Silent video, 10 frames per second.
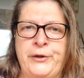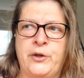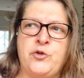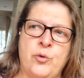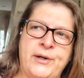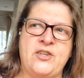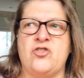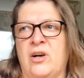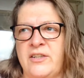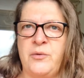Your joint
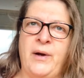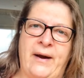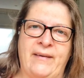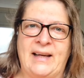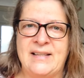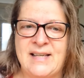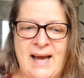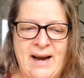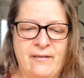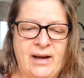starts wearing and
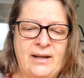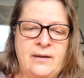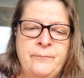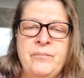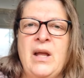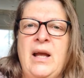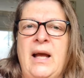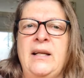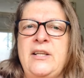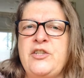tearing.
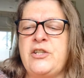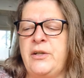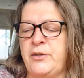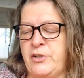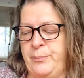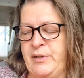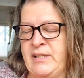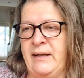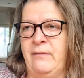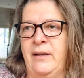And he just looked up and
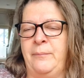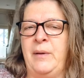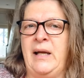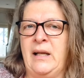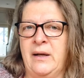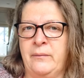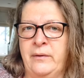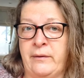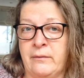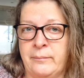down at me like,
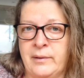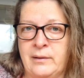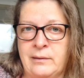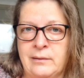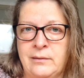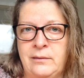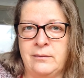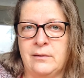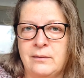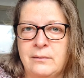well, you're a big girl.
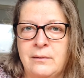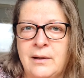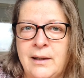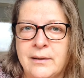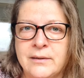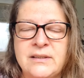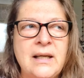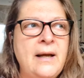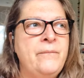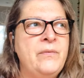What else?
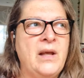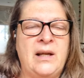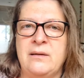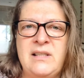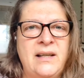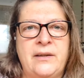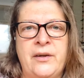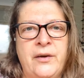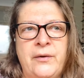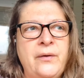And I was like,
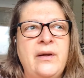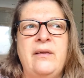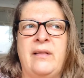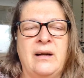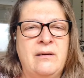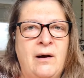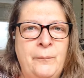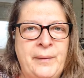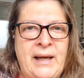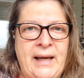no, that
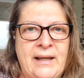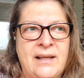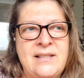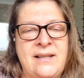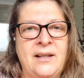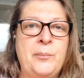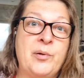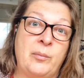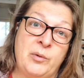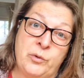can't be it, because then the
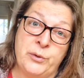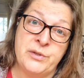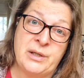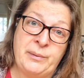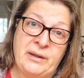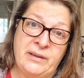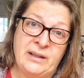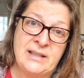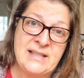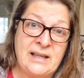problem would also be on the
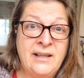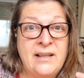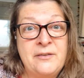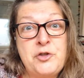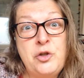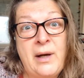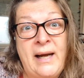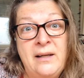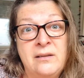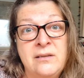other side. I have 2
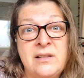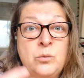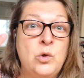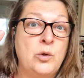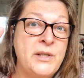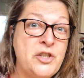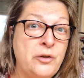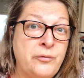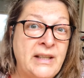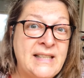ankles. I walk with 2
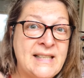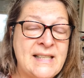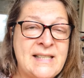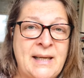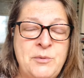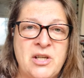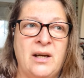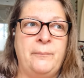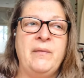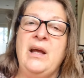feet at the same
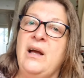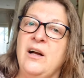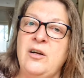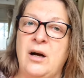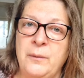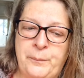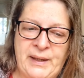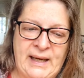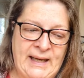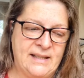time. Can't
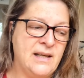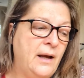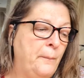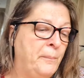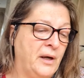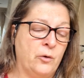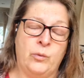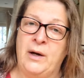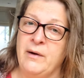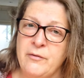be it. But
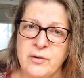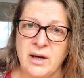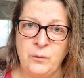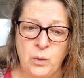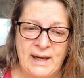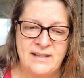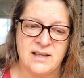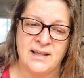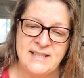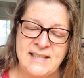wherever I went,
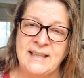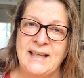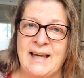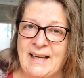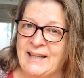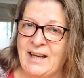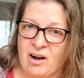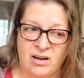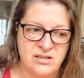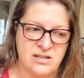I didn't get any
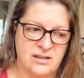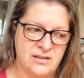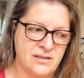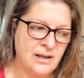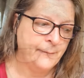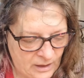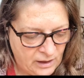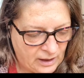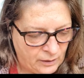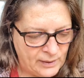answers.
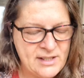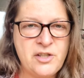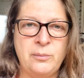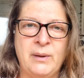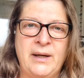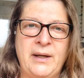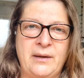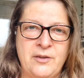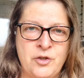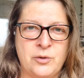I went to my
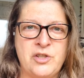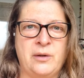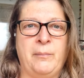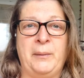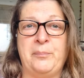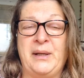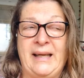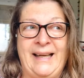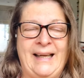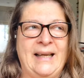doctor, my
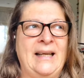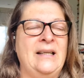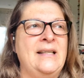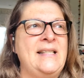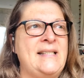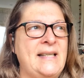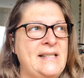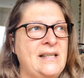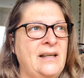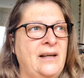PE, and I said
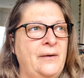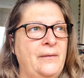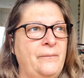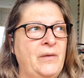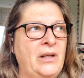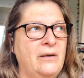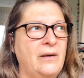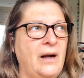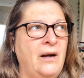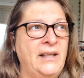to her, look,
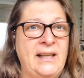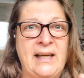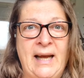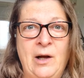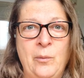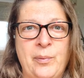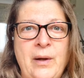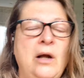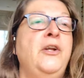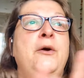I need help.
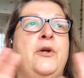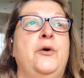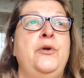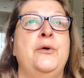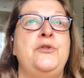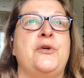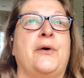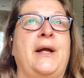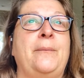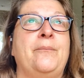No,
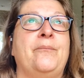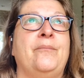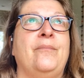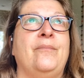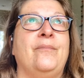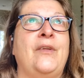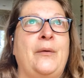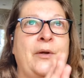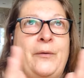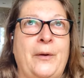sorry. No,
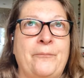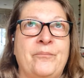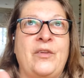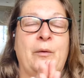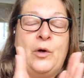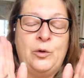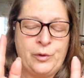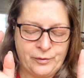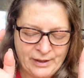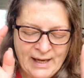hold
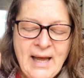on.